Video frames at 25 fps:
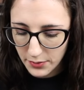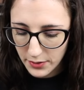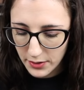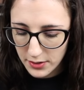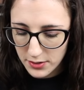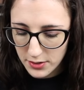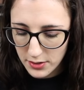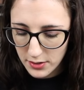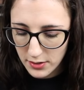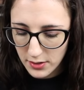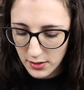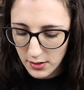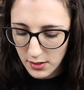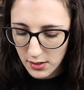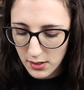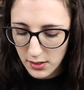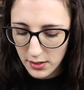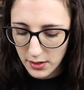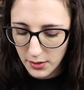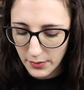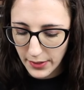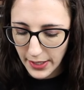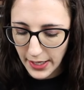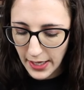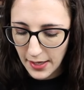We're gonna turn it
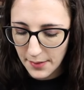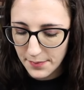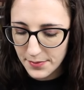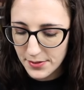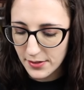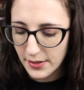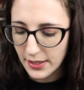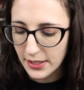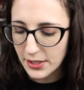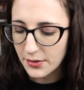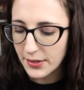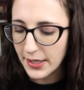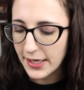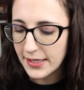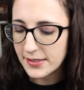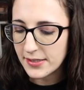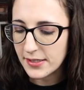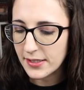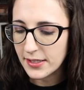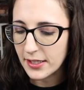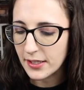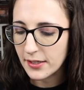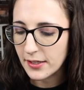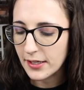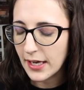all the way up so that you guys
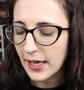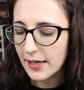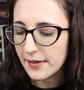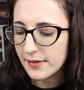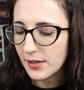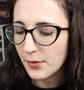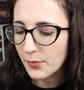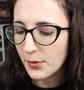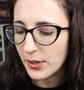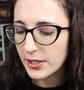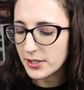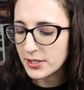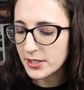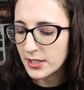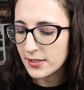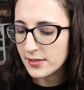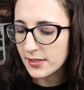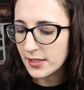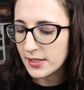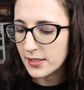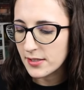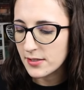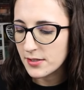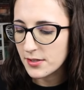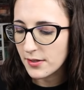can hear it as I watch it,
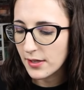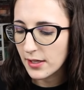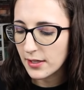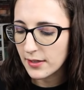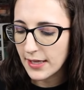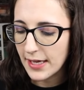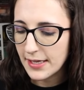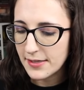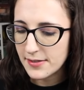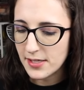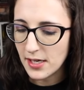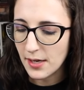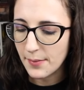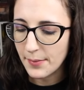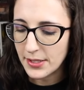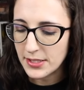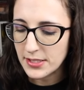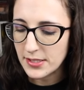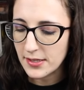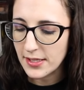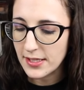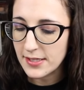because I didn't do that last time I did